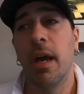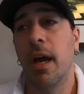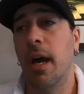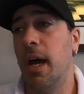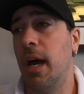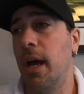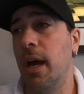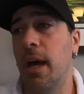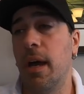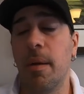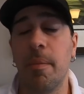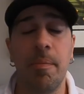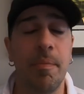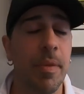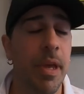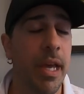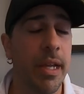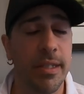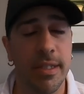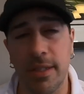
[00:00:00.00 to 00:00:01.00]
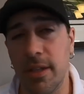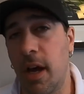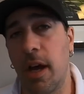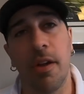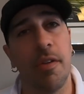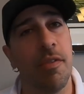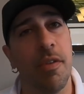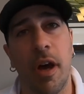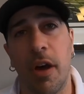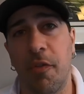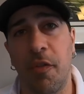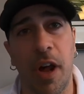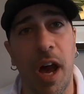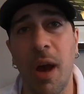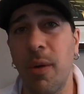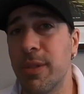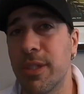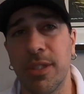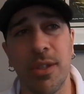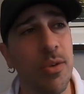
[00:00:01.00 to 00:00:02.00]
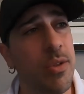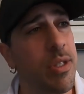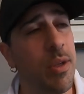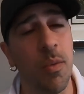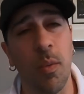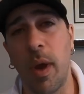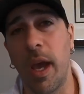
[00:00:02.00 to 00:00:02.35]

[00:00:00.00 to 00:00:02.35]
It's not fun. I was losing